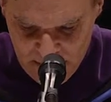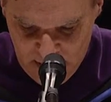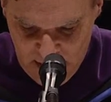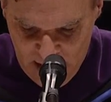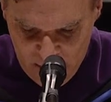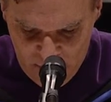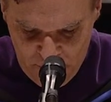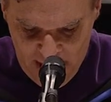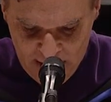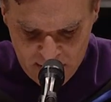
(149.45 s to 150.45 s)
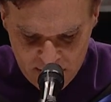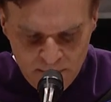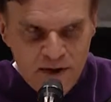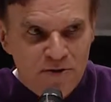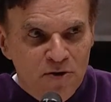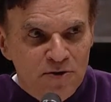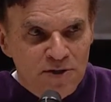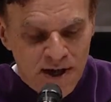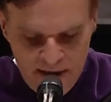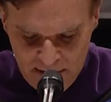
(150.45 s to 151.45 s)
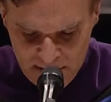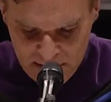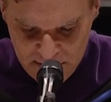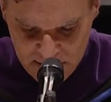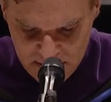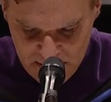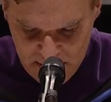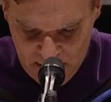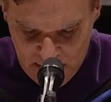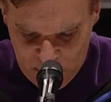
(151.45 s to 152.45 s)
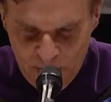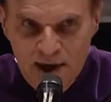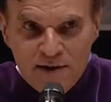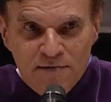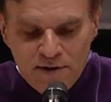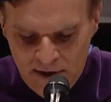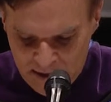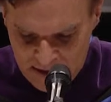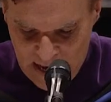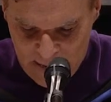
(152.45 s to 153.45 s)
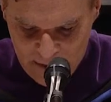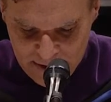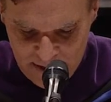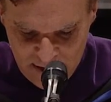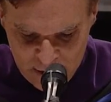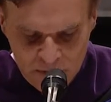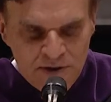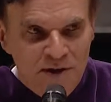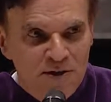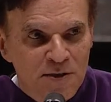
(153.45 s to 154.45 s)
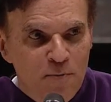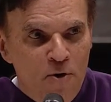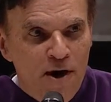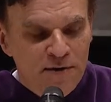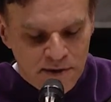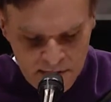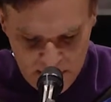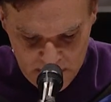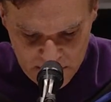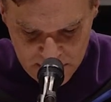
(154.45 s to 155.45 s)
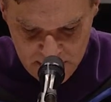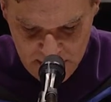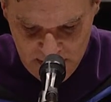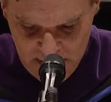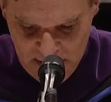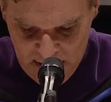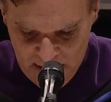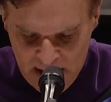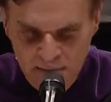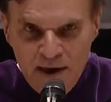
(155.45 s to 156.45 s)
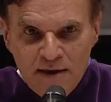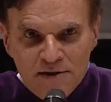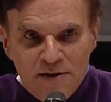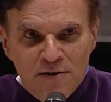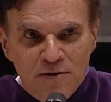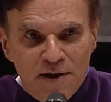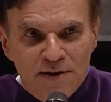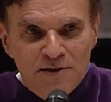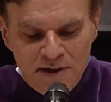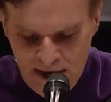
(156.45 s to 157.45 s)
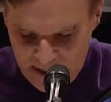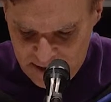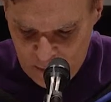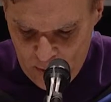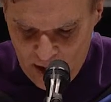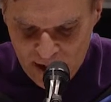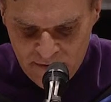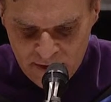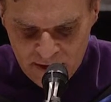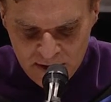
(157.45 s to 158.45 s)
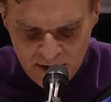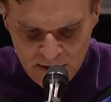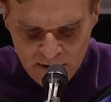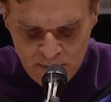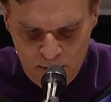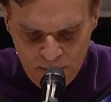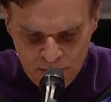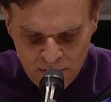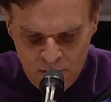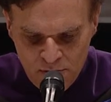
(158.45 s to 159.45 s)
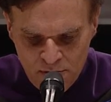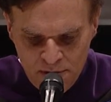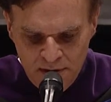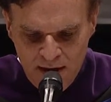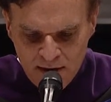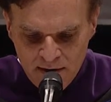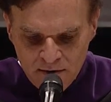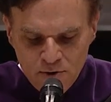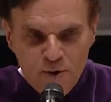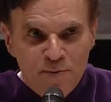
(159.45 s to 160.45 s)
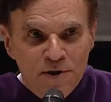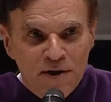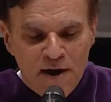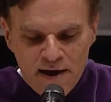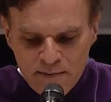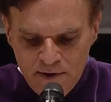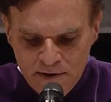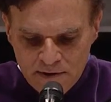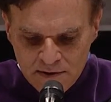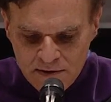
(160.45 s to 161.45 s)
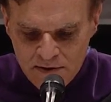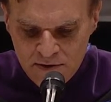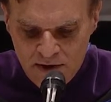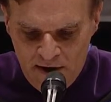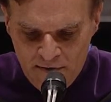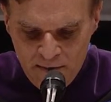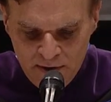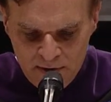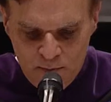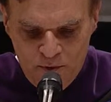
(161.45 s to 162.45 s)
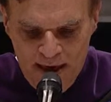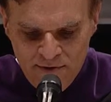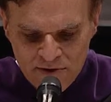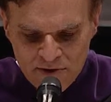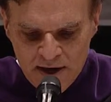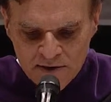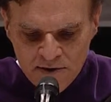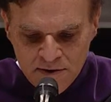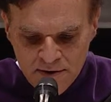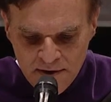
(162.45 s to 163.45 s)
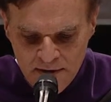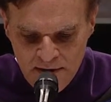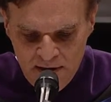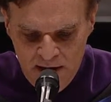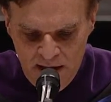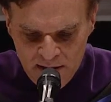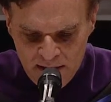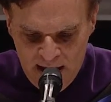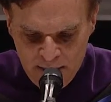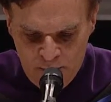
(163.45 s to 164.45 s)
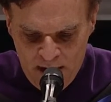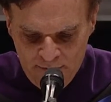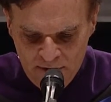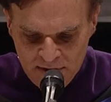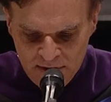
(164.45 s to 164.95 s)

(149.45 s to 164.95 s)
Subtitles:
and your faculty to meet those challenges, creatively establishing strategic partnerships that make legal education relevant to both the local and global economies, the government, the private sector, and the nonprofit